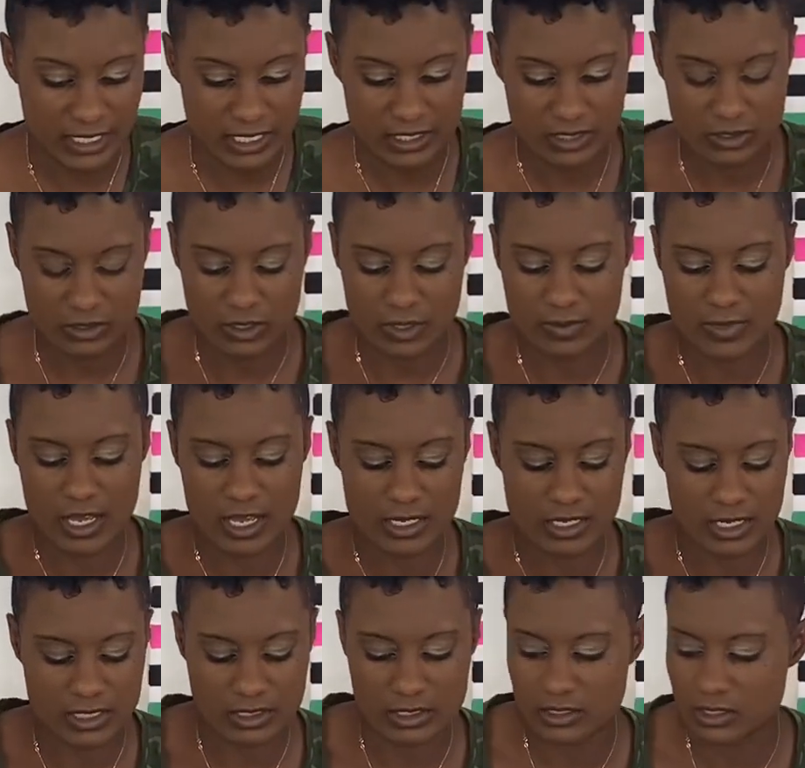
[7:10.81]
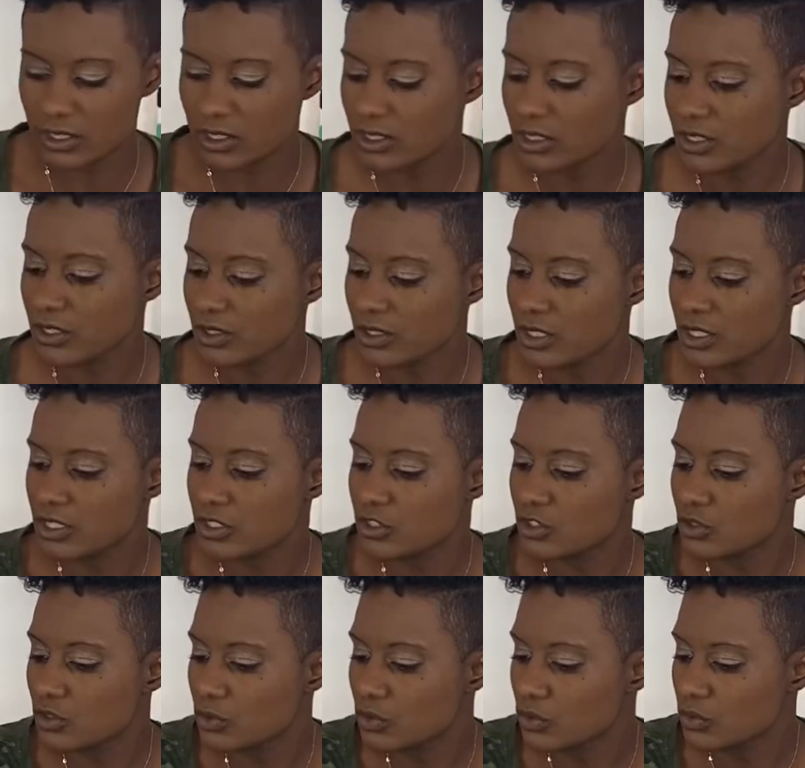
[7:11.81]
So I'm not necessarily going
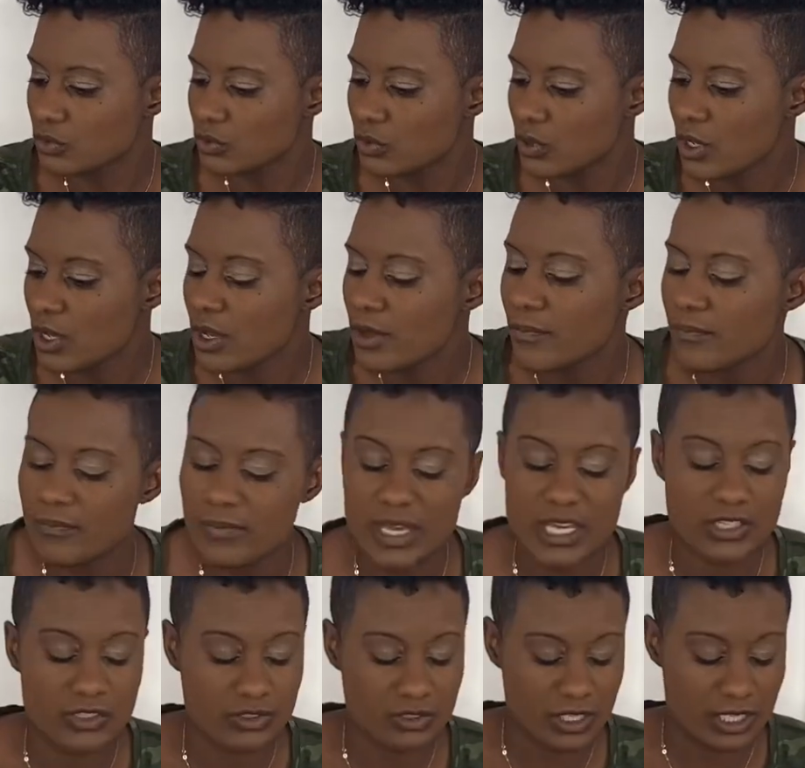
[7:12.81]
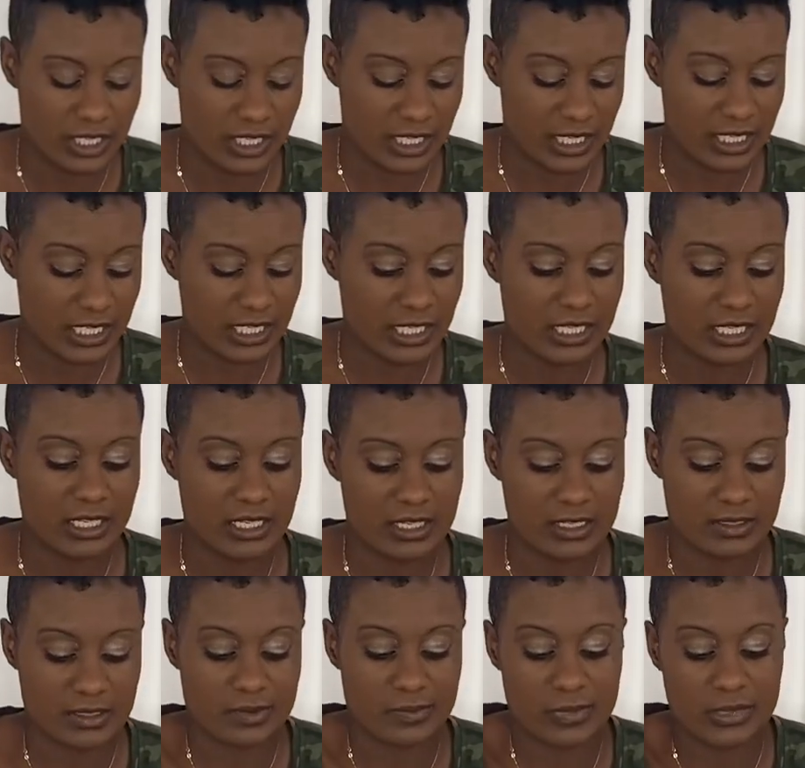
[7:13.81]
to measure the honey,
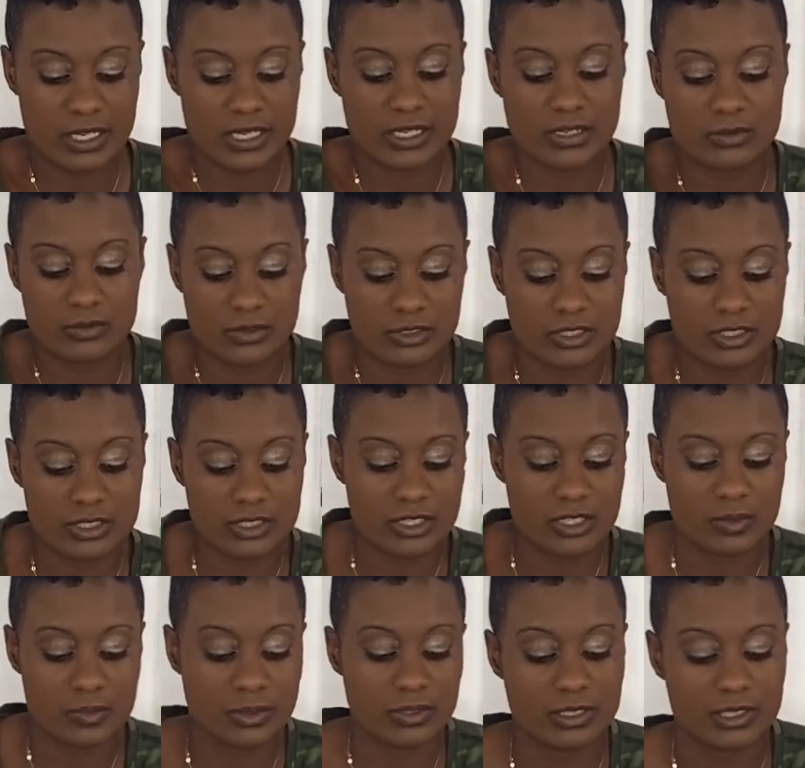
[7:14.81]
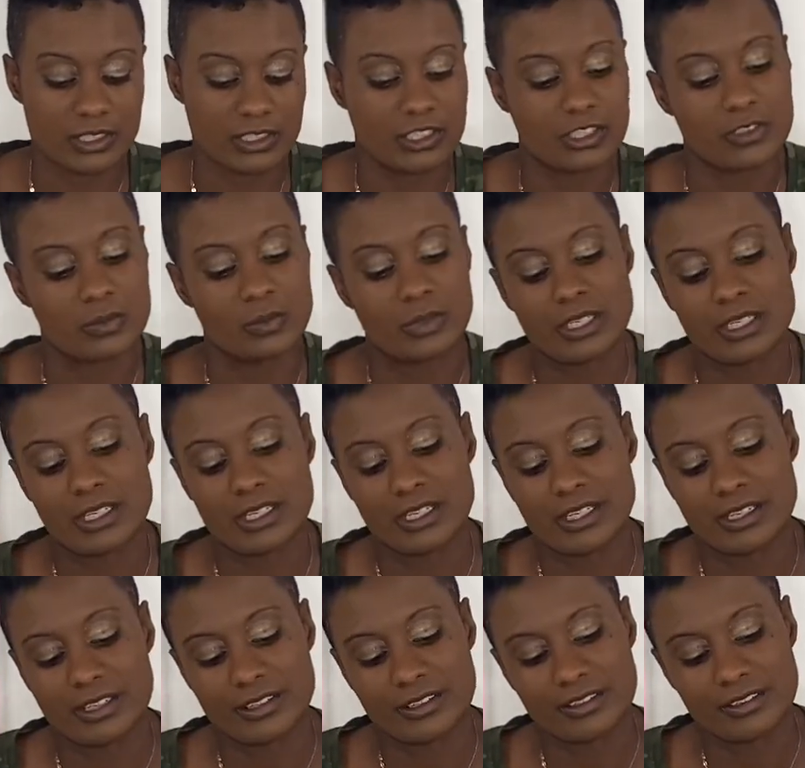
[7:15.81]
but we're just going to put a little bit in
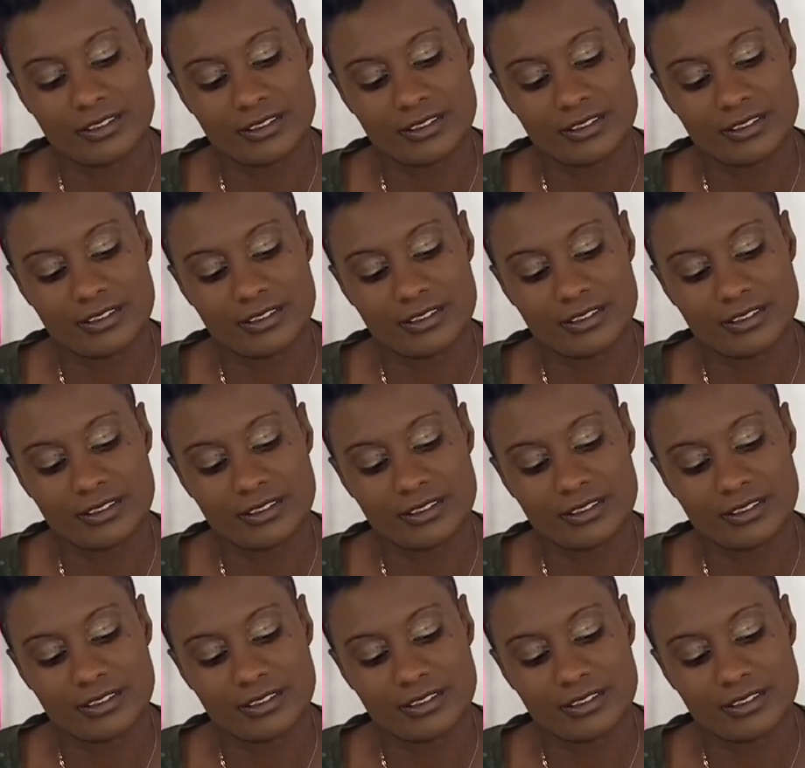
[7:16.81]
here.